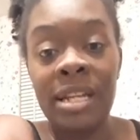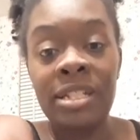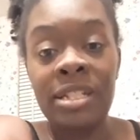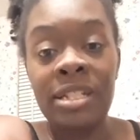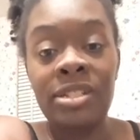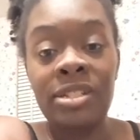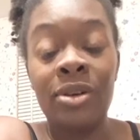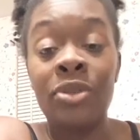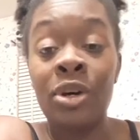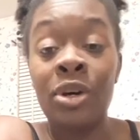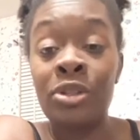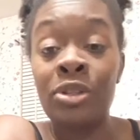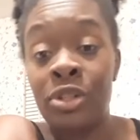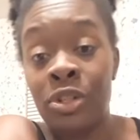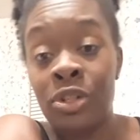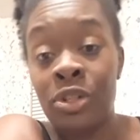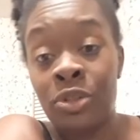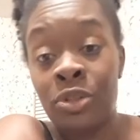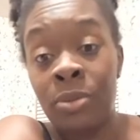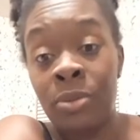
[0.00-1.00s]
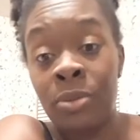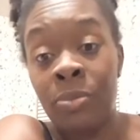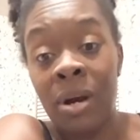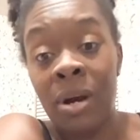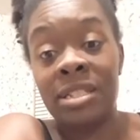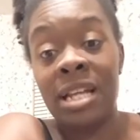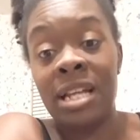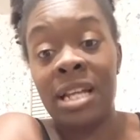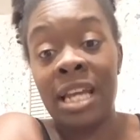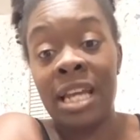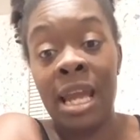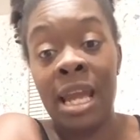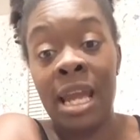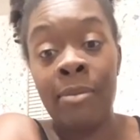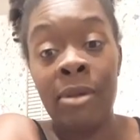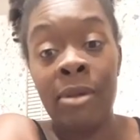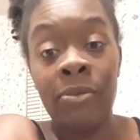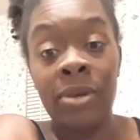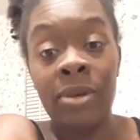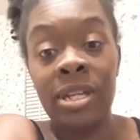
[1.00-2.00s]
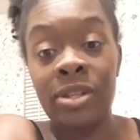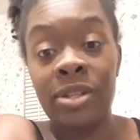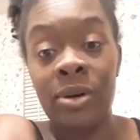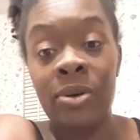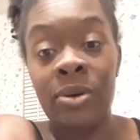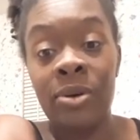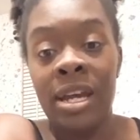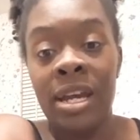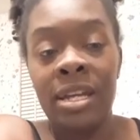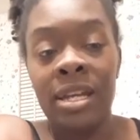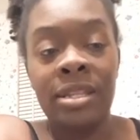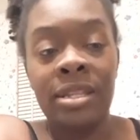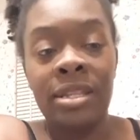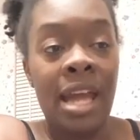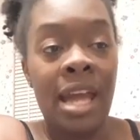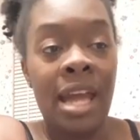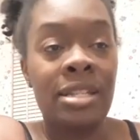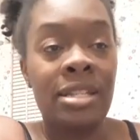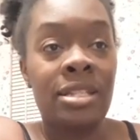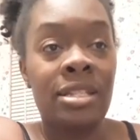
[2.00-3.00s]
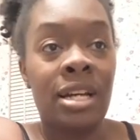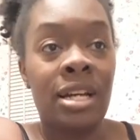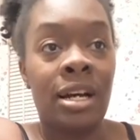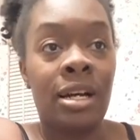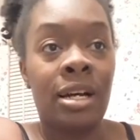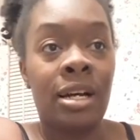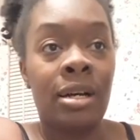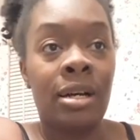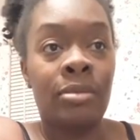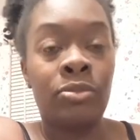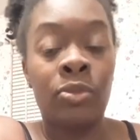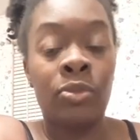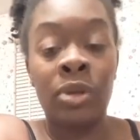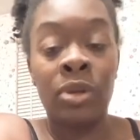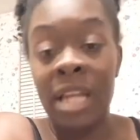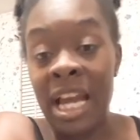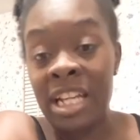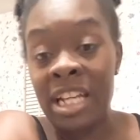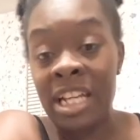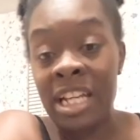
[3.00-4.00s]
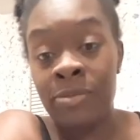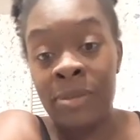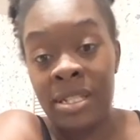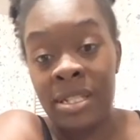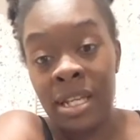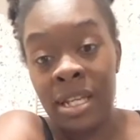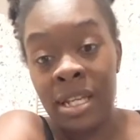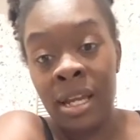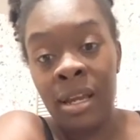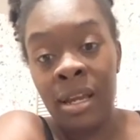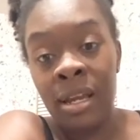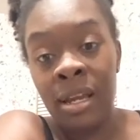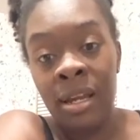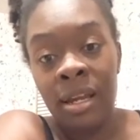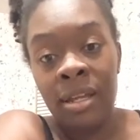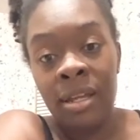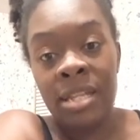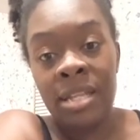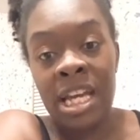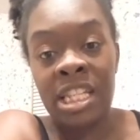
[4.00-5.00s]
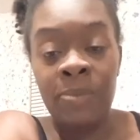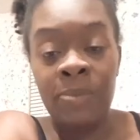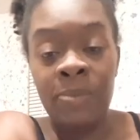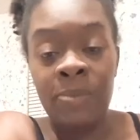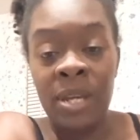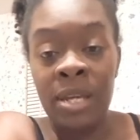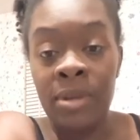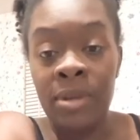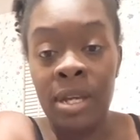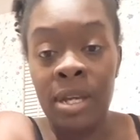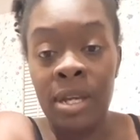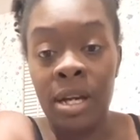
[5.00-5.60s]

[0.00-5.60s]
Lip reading: So those are the 3 products that I came up with. So that's Relax Me Tea, that's Speed Me Up,